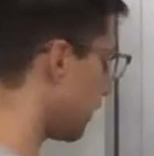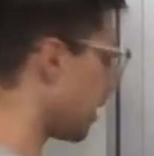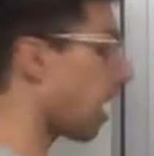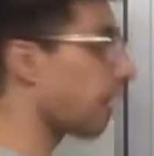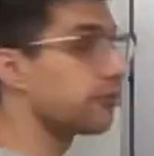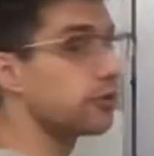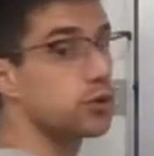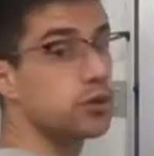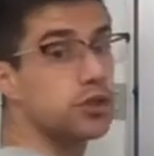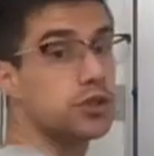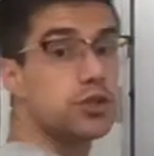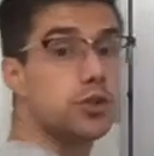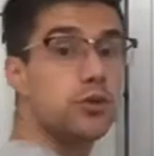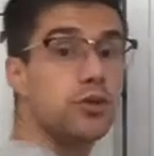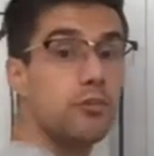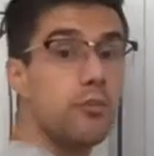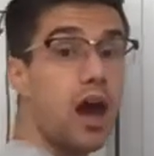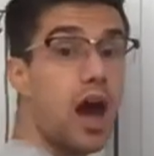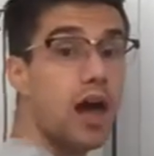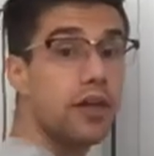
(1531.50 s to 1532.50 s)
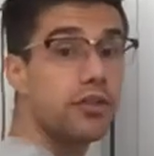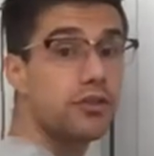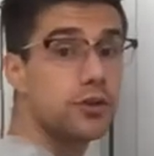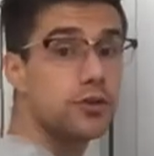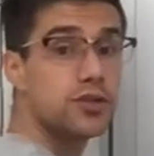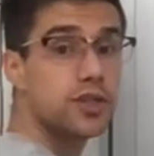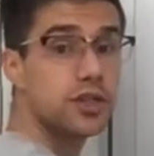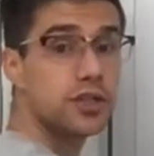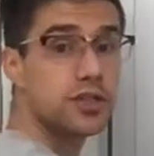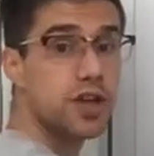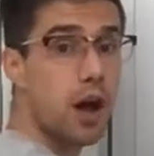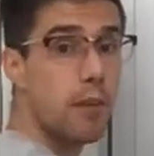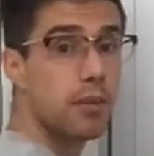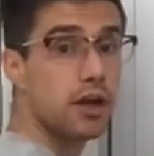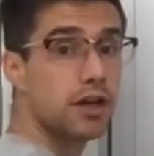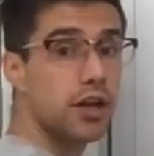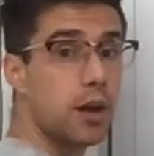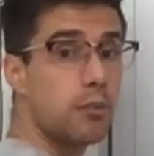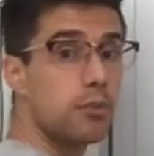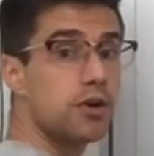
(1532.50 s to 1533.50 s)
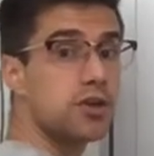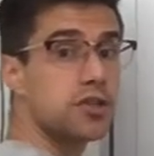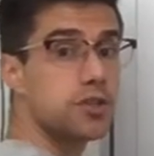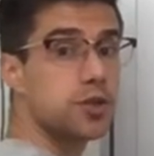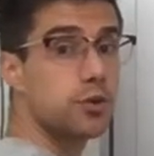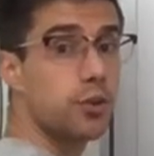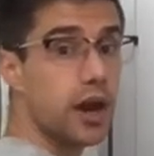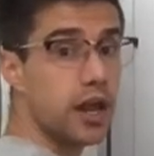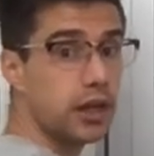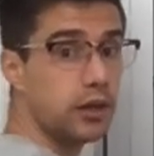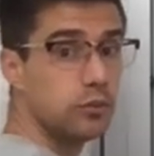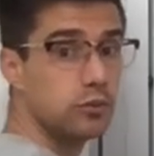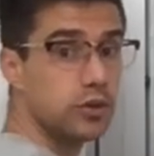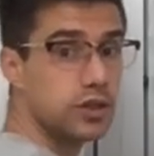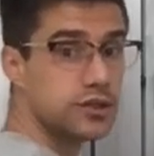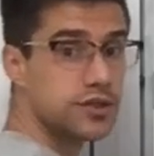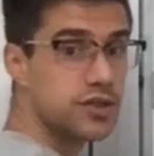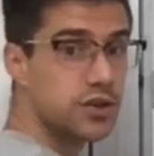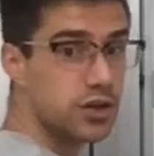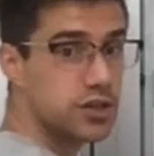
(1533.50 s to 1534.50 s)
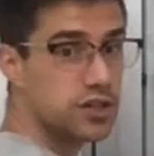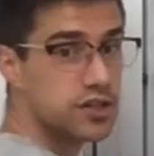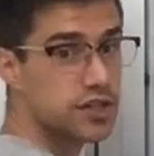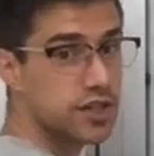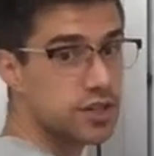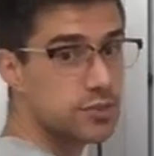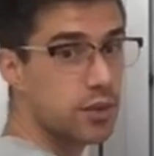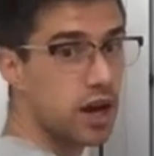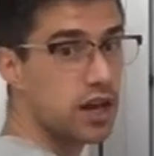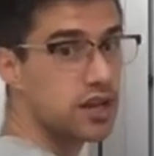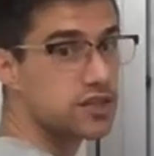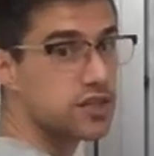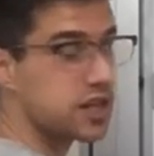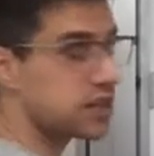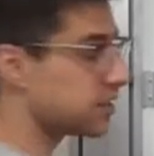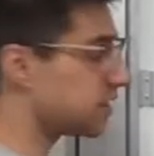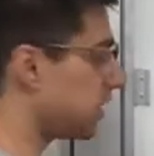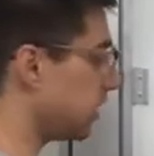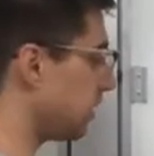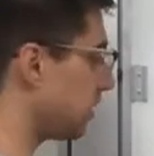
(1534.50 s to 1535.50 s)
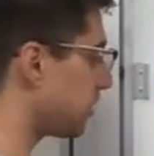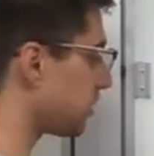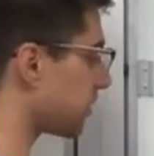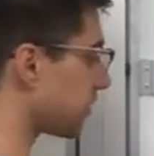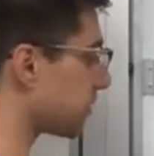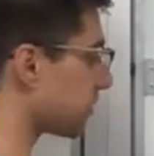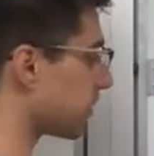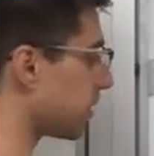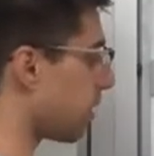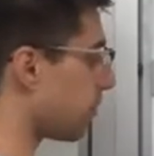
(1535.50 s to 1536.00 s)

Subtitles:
Now, if you can do the math using atomic numbers, great. It's 36 minus 18 because it's the